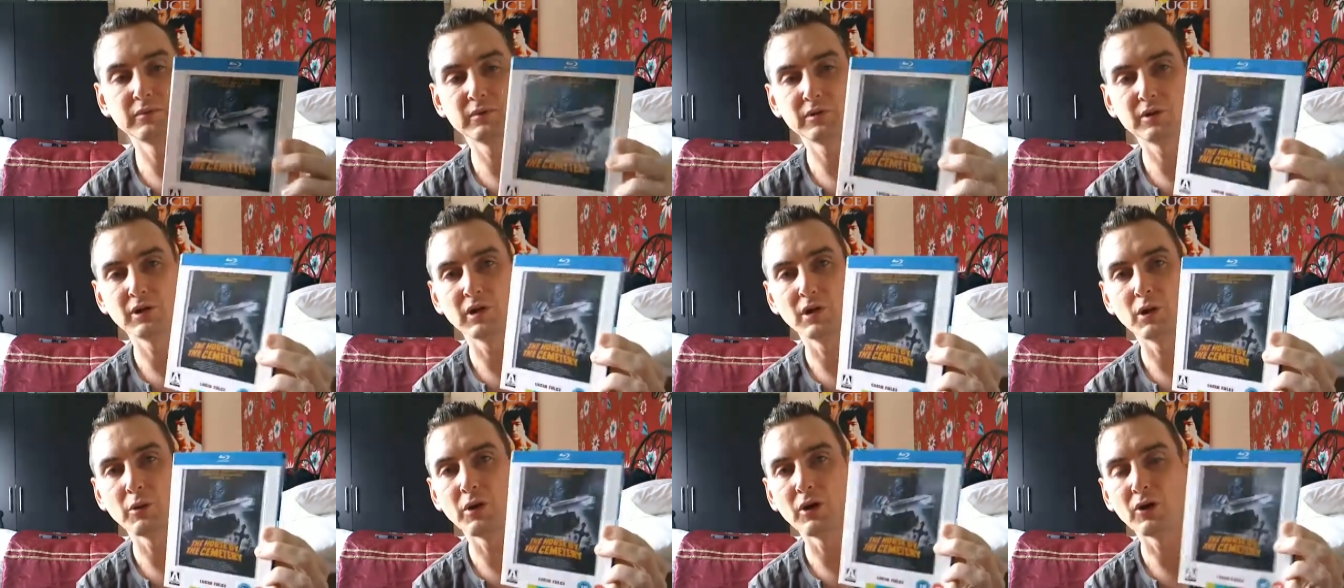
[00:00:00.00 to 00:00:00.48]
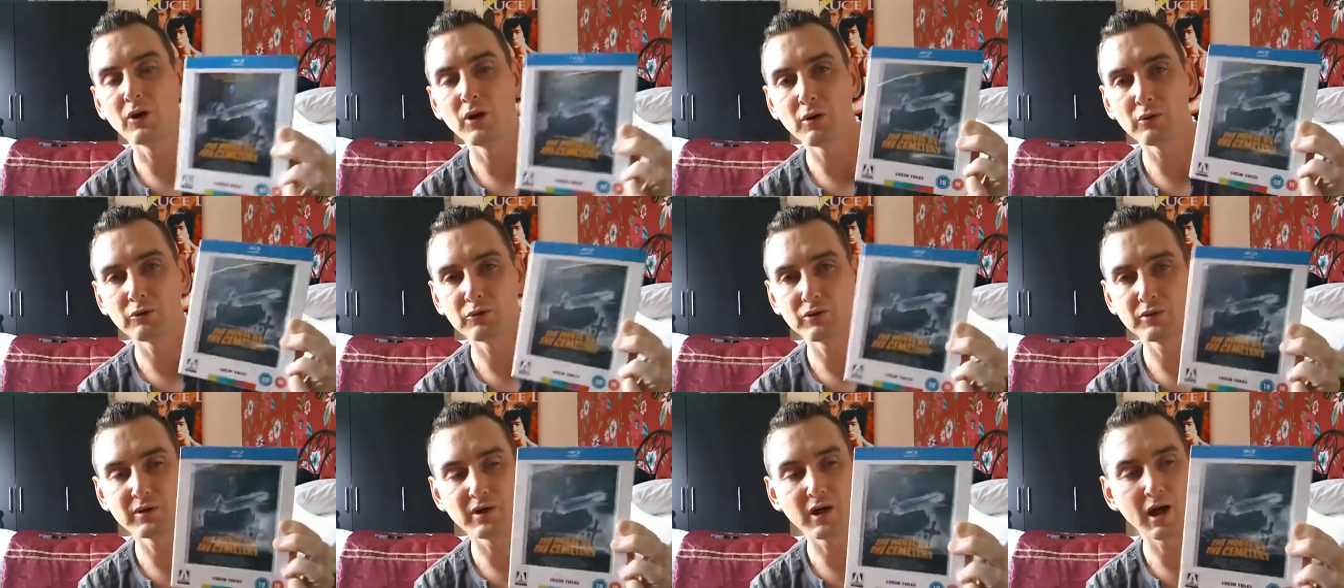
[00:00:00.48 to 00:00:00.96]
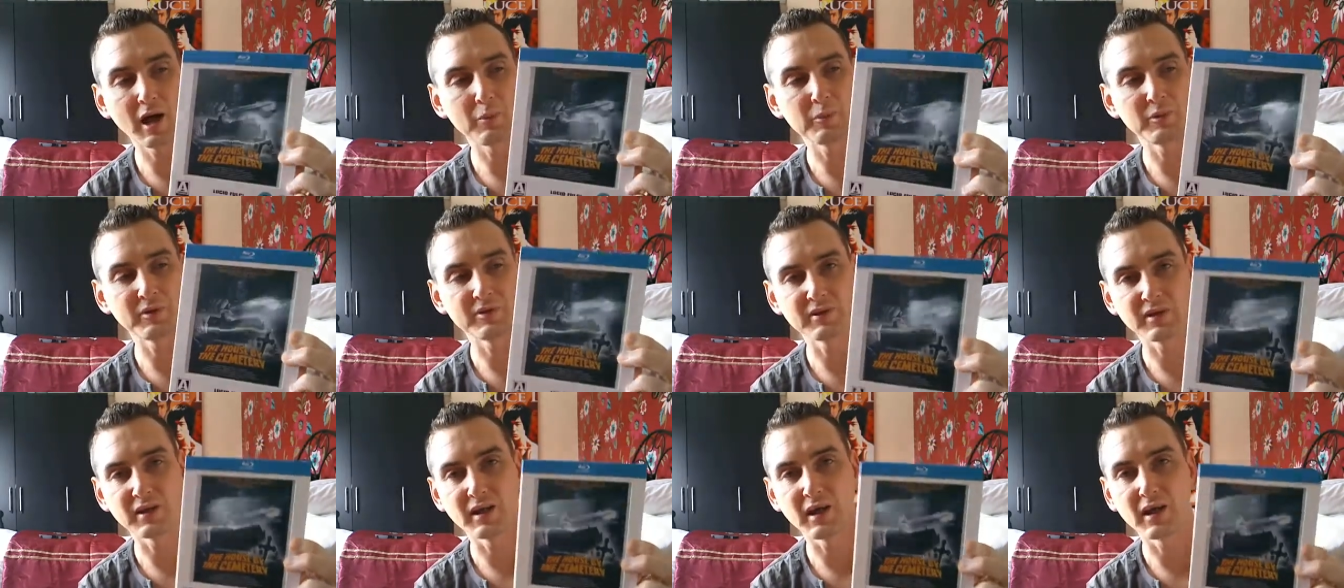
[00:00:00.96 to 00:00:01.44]
you know, I, I was
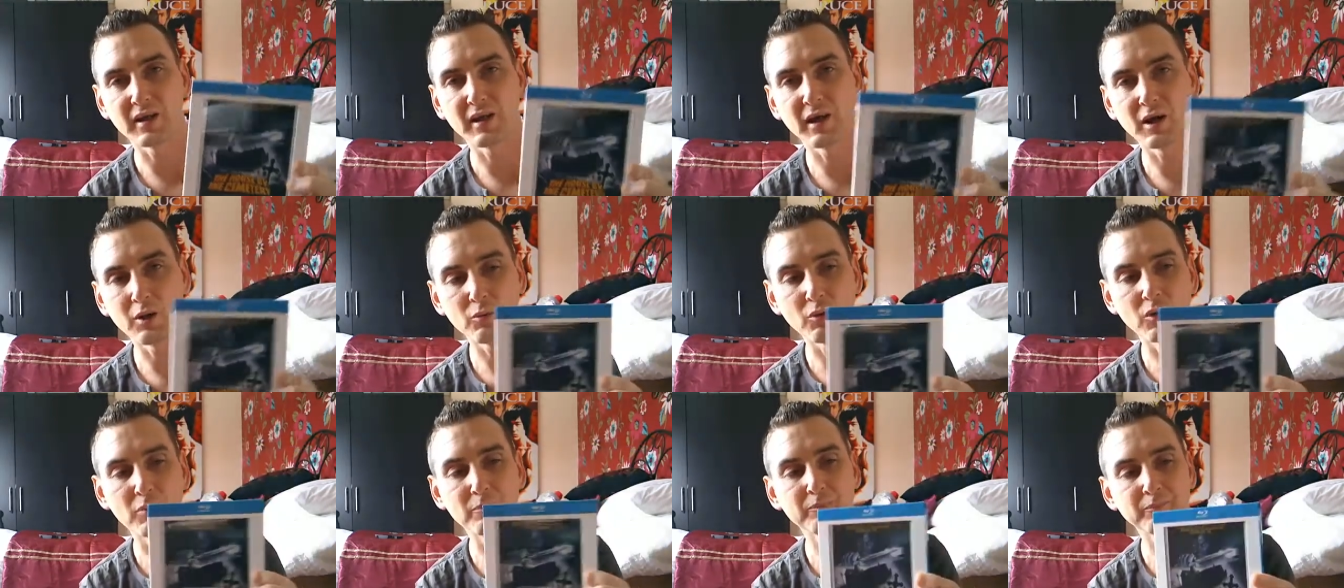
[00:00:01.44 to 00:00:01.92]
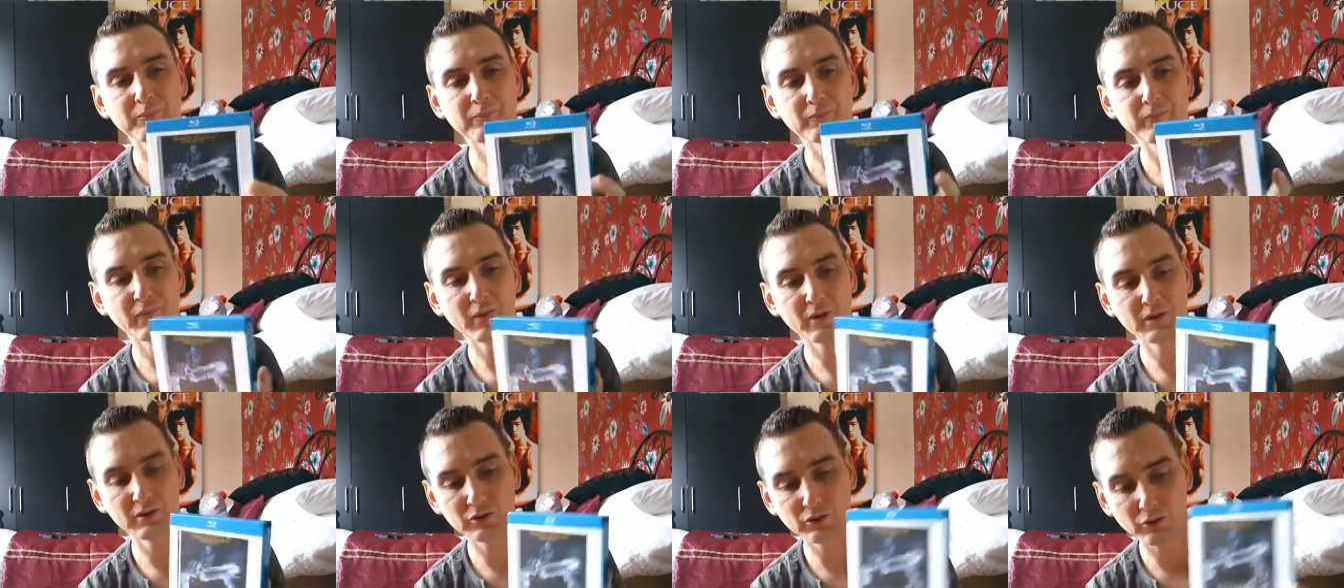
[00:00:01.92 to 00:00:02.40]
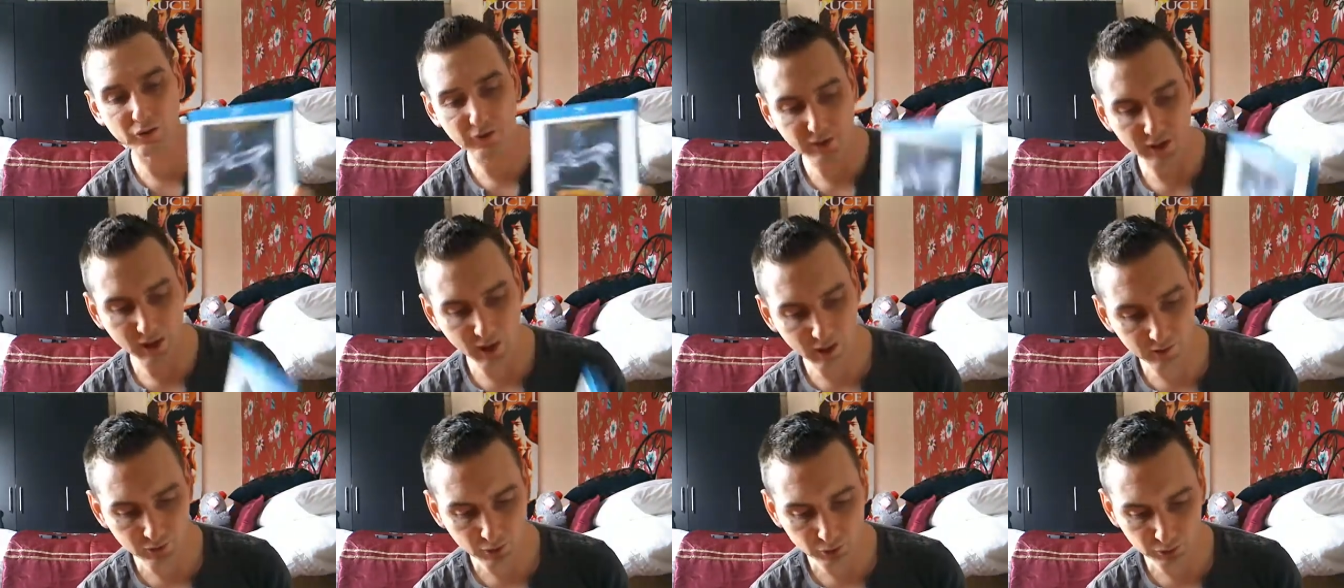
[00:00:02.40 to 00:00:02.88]
happy to get that one. Another
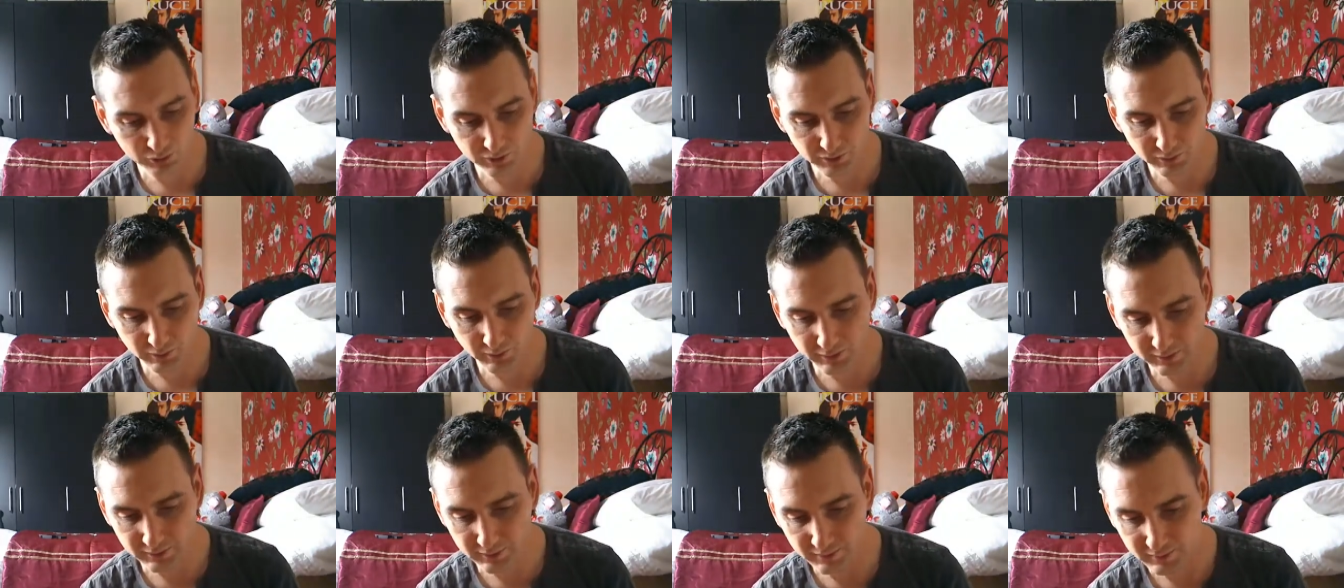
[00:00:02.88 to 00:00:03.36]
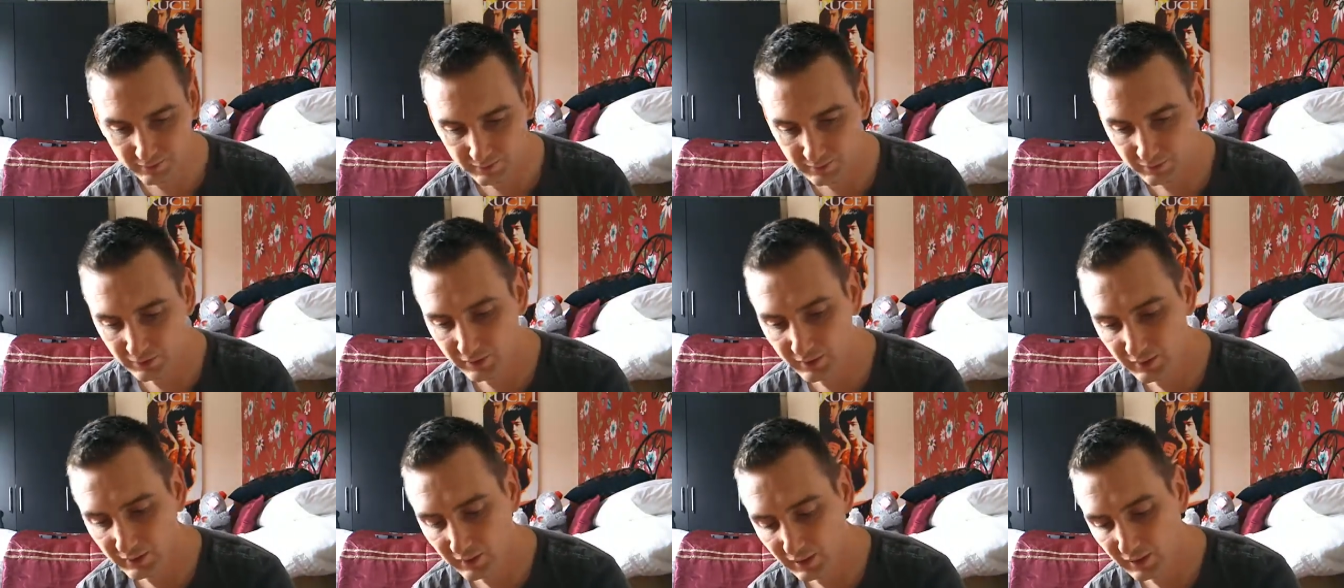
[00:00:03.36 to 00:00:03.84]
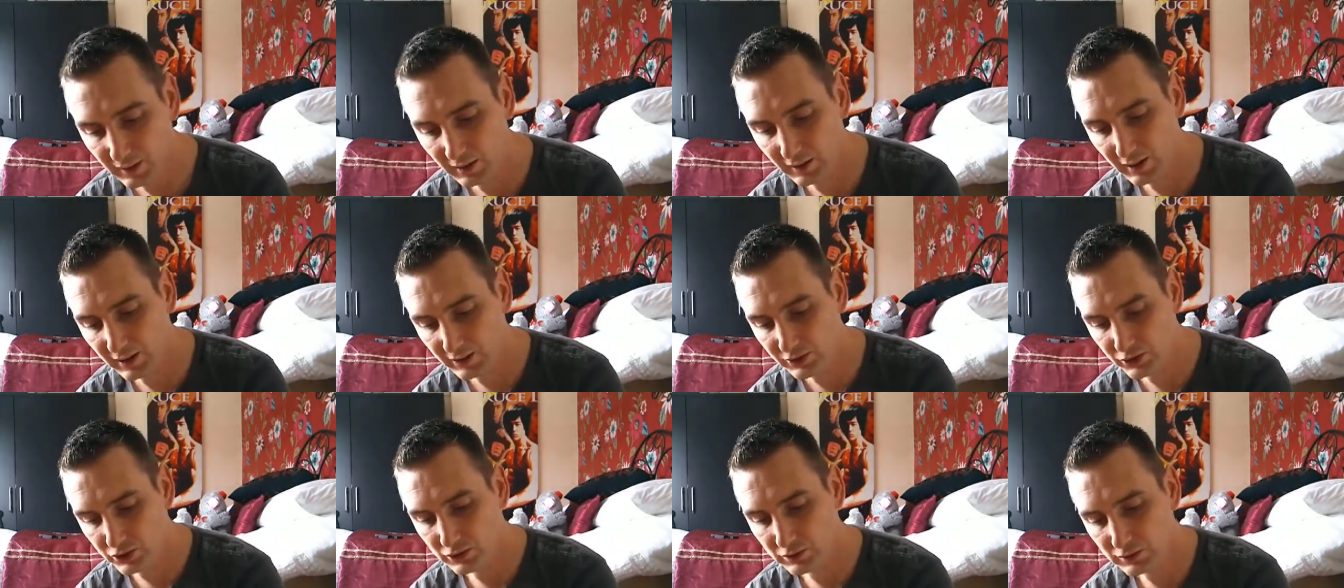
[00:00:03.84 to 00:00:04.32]
arrow to that to the
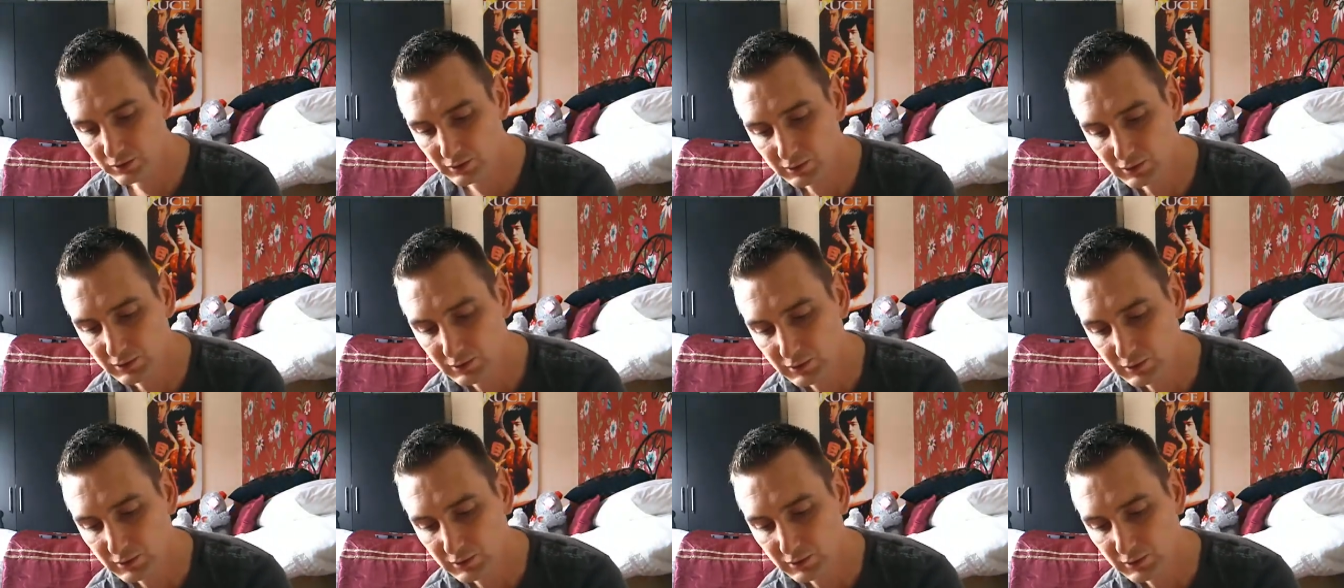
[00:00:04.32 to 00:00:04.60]
collection.